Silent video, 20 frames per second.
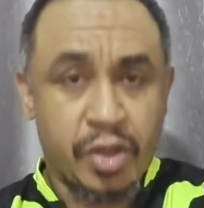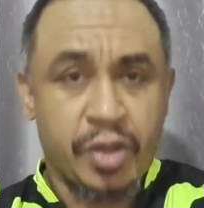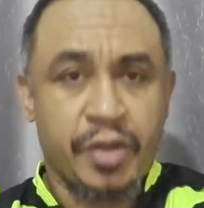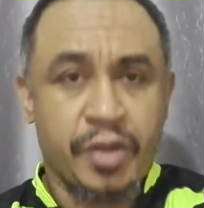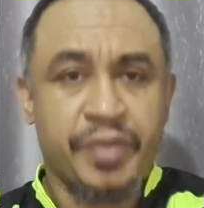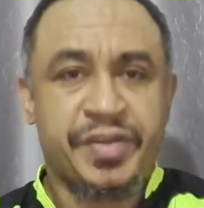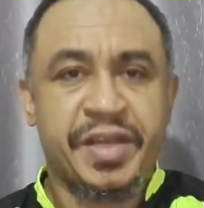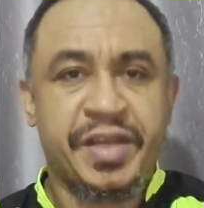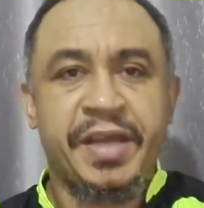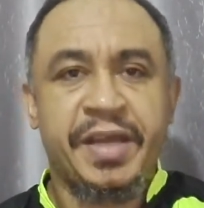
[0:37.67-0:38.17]

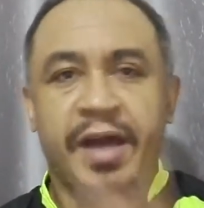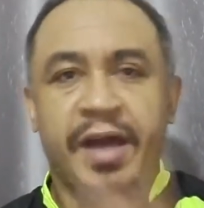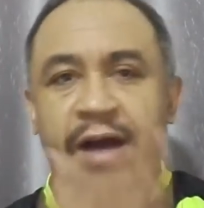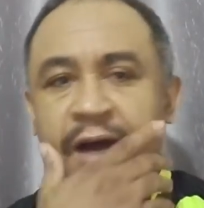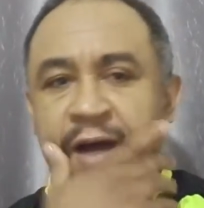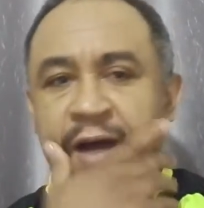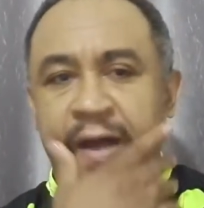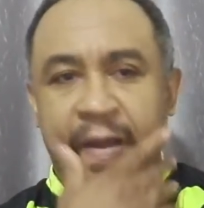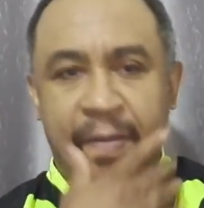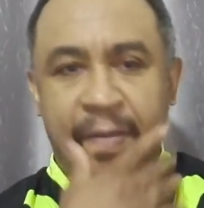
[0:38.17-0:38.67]
You see,
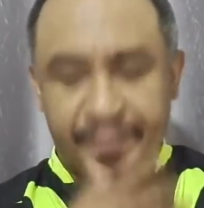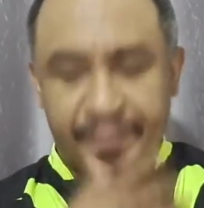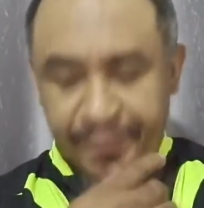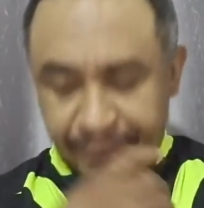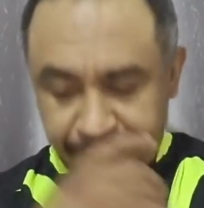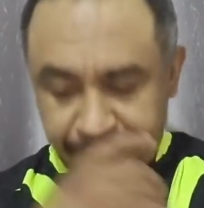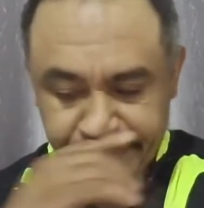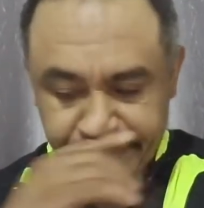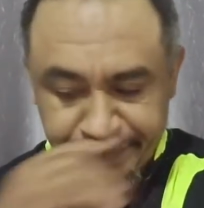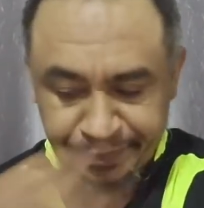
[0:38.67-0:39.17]

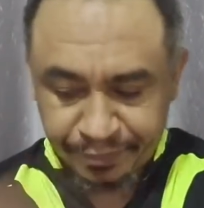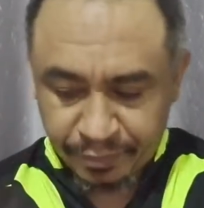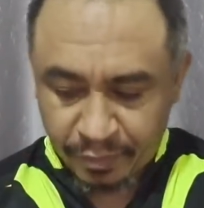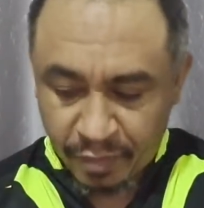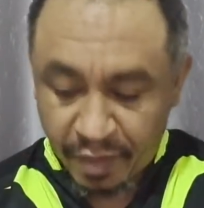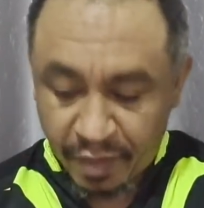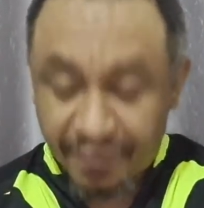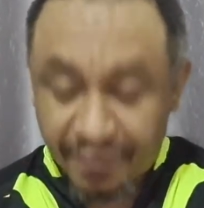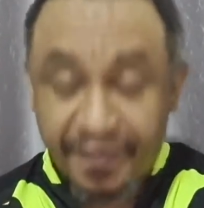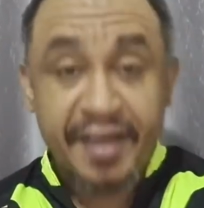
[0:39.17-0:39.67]

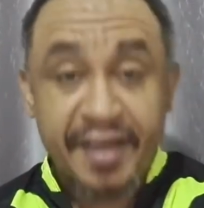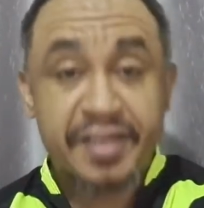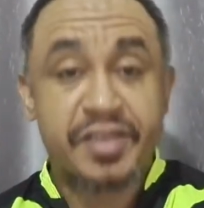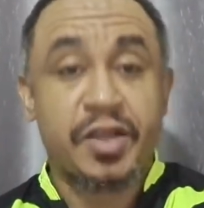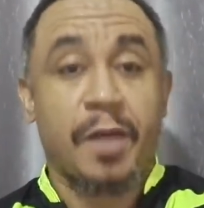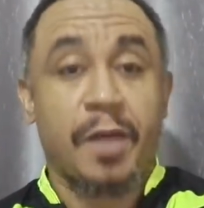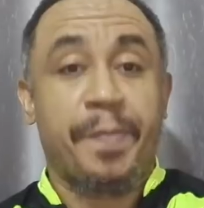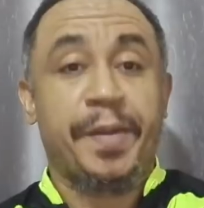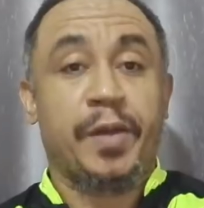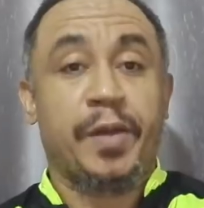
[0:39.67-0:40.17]
the first
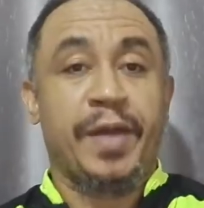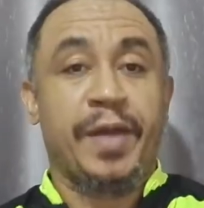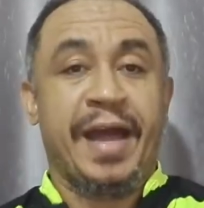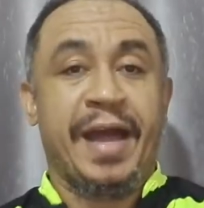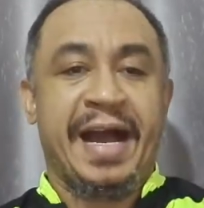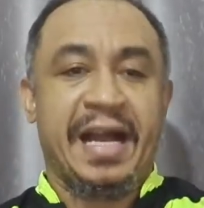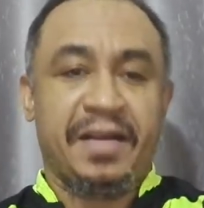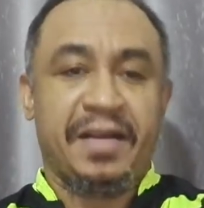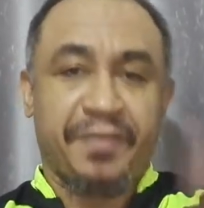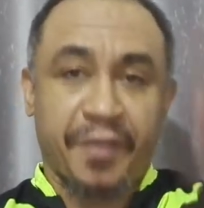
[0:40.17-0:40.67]
topic we
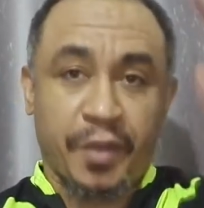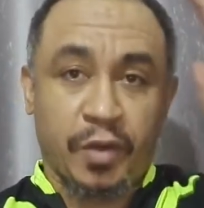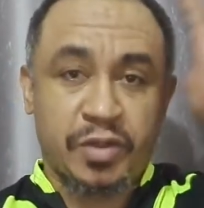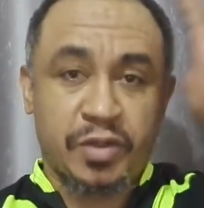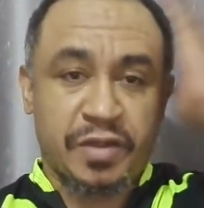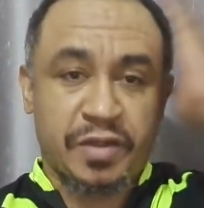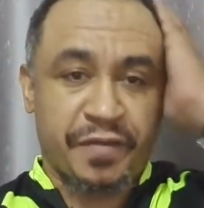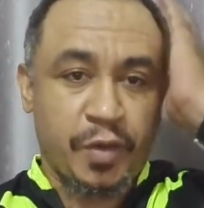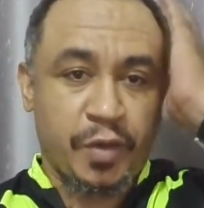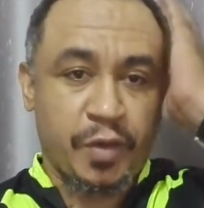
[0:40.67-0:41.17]
had, for
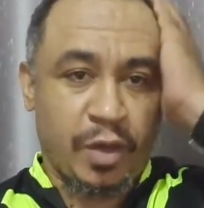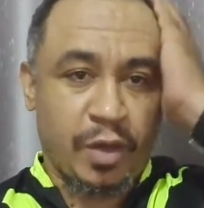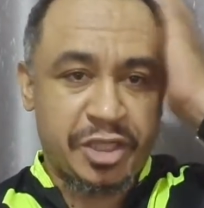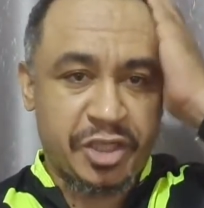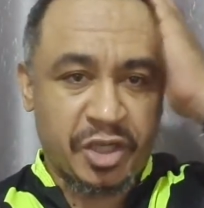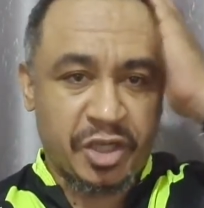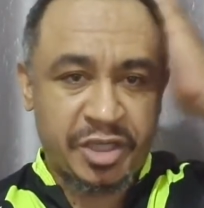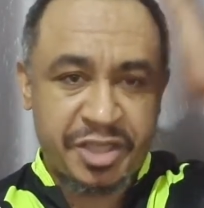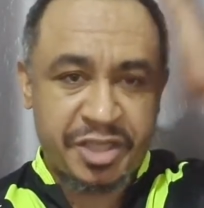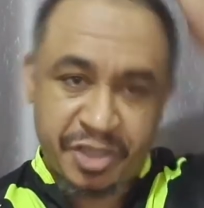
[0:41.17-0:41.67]
those of you who are
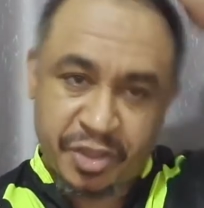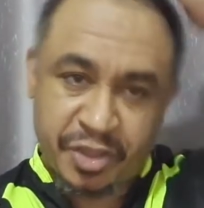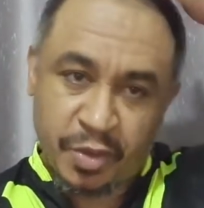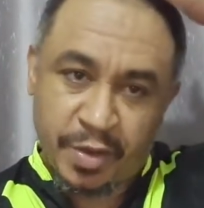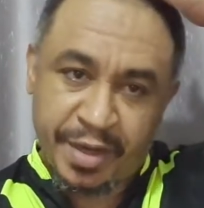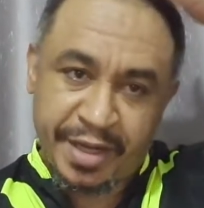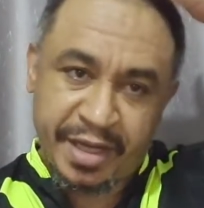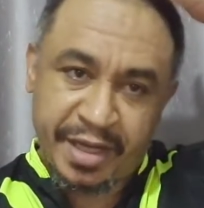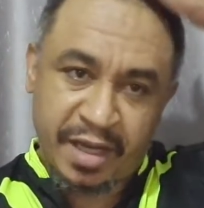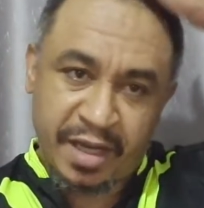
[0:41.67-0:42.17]
just
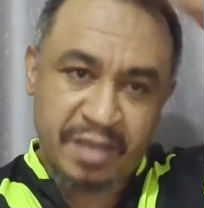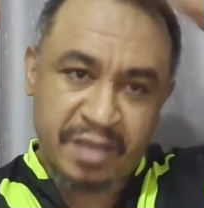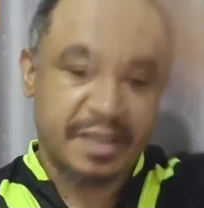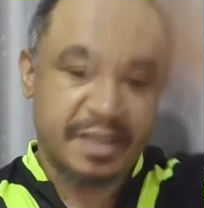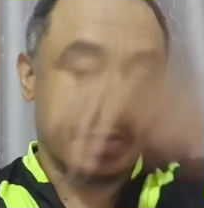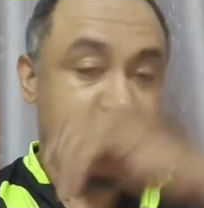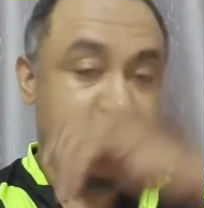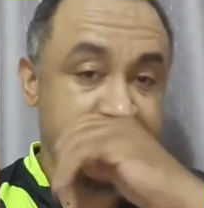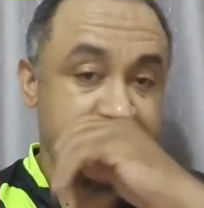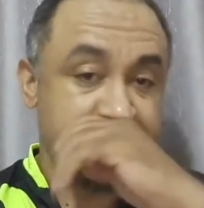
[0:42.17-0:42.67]
joining us,
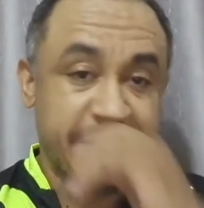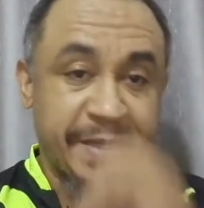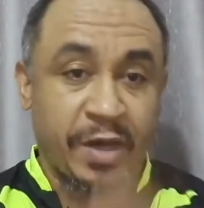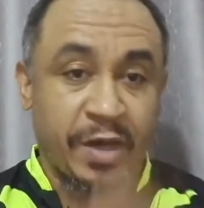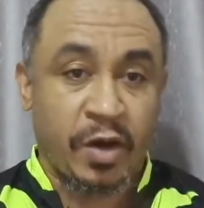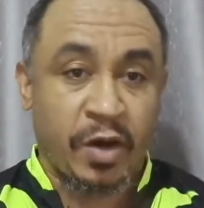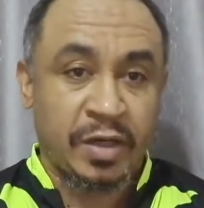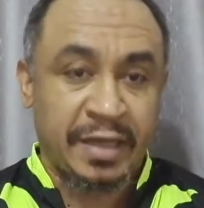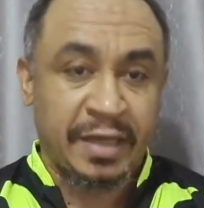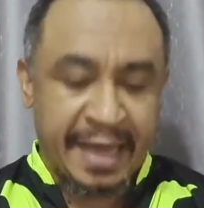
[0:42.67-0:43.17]
especially
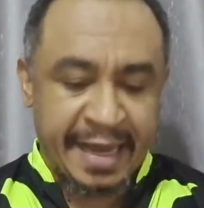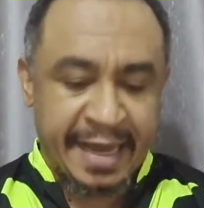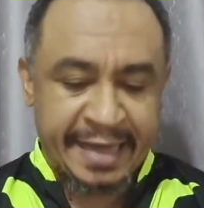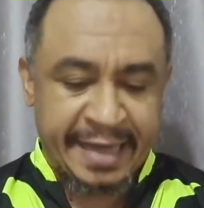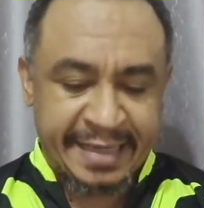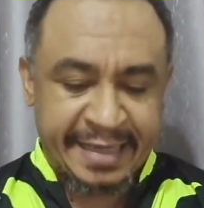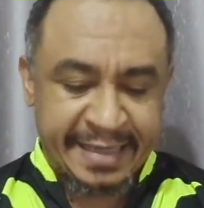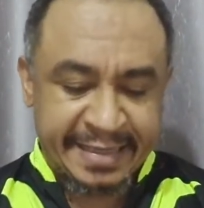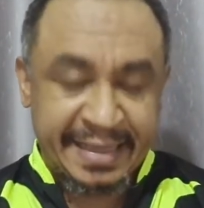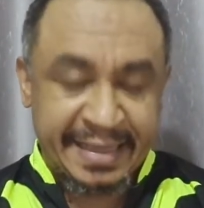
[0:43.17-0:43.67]

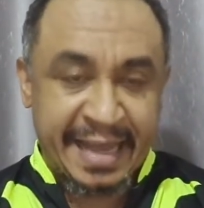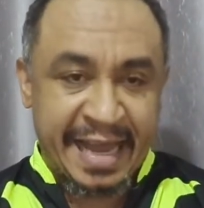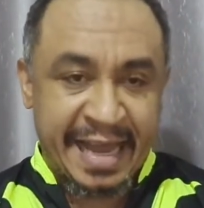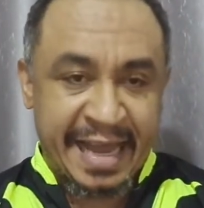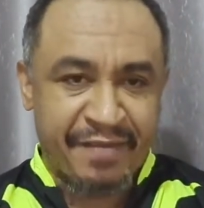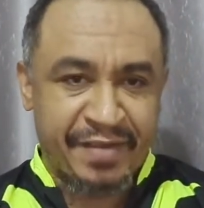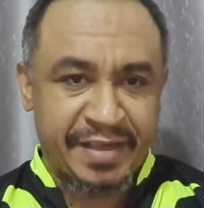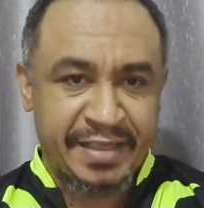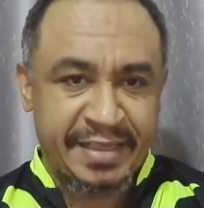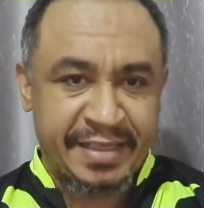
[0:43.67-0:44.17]
online, it is
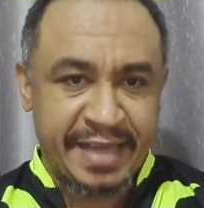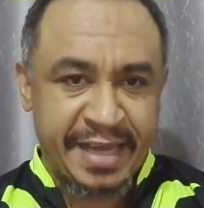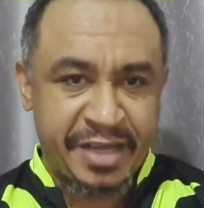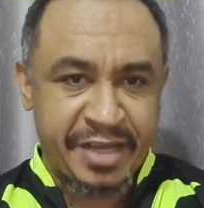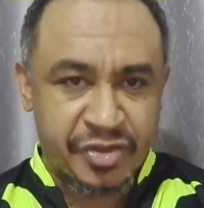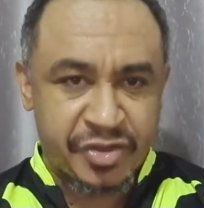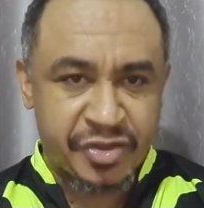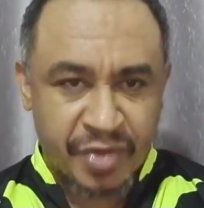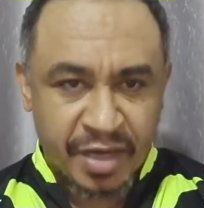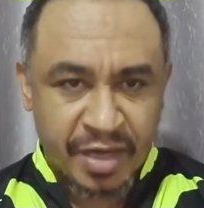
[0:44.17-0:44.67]
Live and
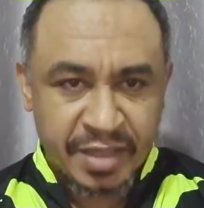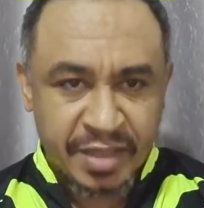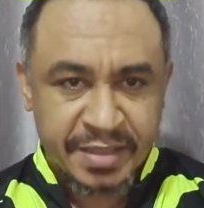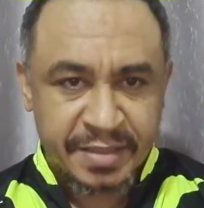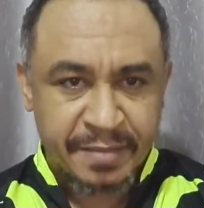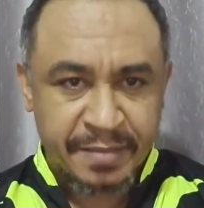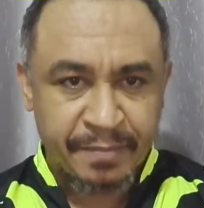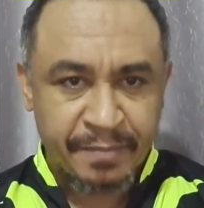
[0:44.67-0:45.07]
Dangerous